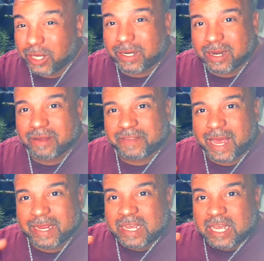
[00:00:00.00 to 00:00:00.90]
good
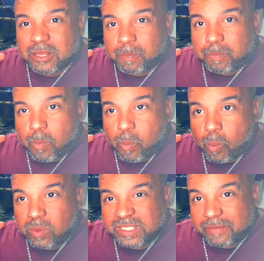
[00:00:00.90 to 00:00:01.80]
enough that
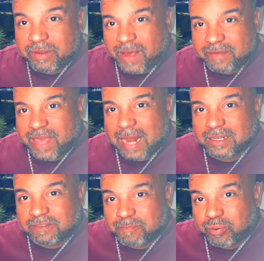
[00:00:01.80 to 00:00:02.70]
75
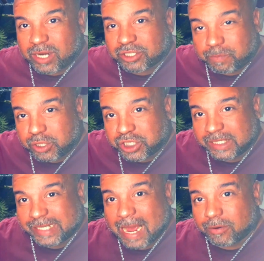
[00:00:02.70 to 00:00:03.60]
gallons of pressure
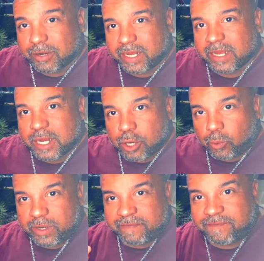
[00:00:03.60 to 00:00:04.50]
pushing down on it
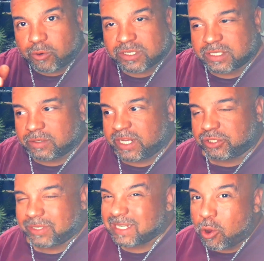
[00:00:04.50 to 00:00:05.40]
wouldn't force the
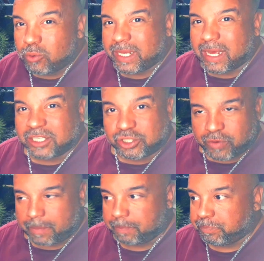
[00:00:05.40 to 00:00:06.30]
issue. It's only a
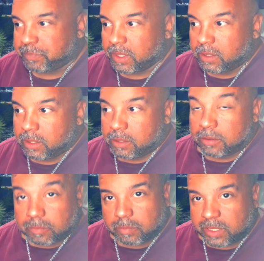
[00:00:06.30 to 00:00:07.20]
drip,
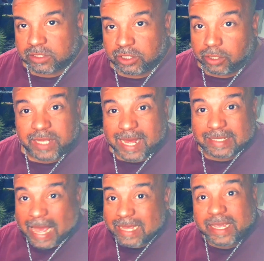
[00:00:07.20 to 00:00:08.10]
but you know,
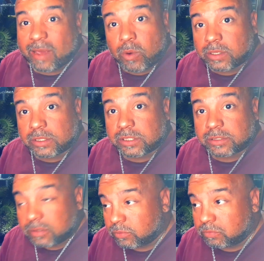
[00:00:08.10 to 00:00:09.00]
that could get worse.